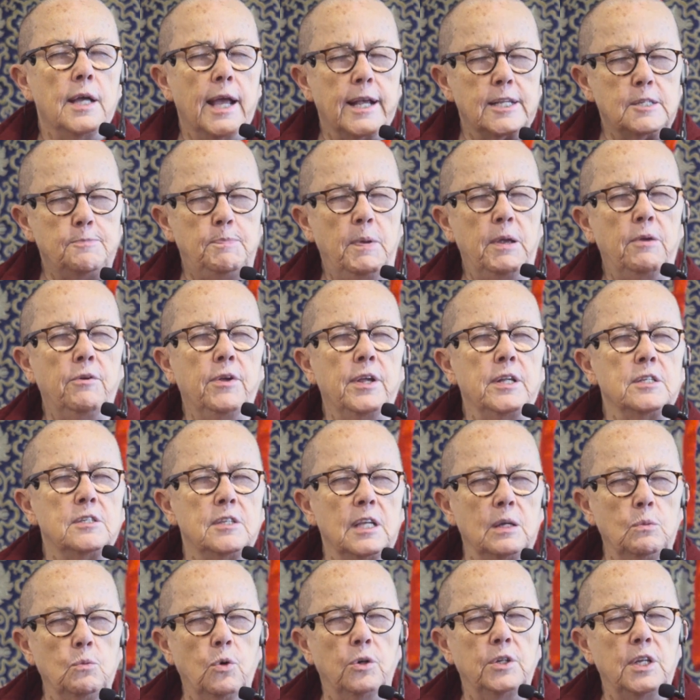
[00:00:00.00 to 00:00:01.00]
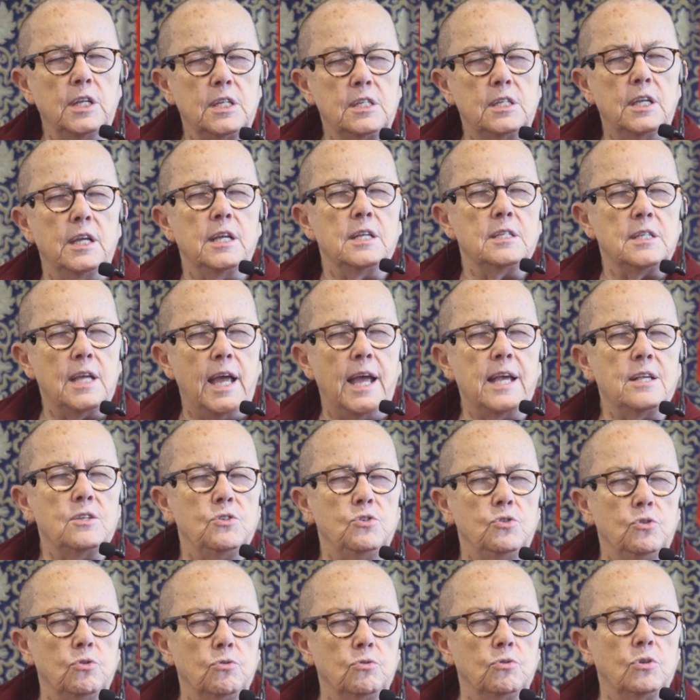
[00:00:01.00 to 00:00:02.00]
experiencing what he says
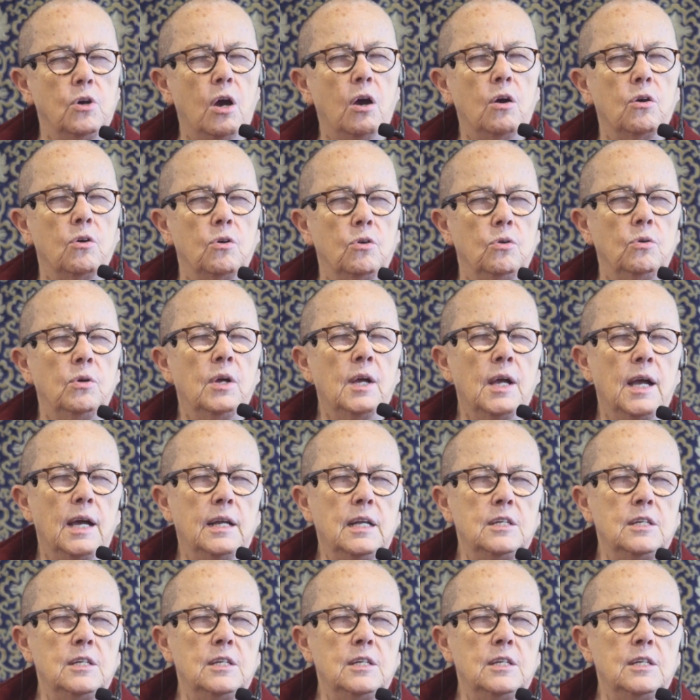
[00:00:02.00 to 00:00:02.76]
as you go,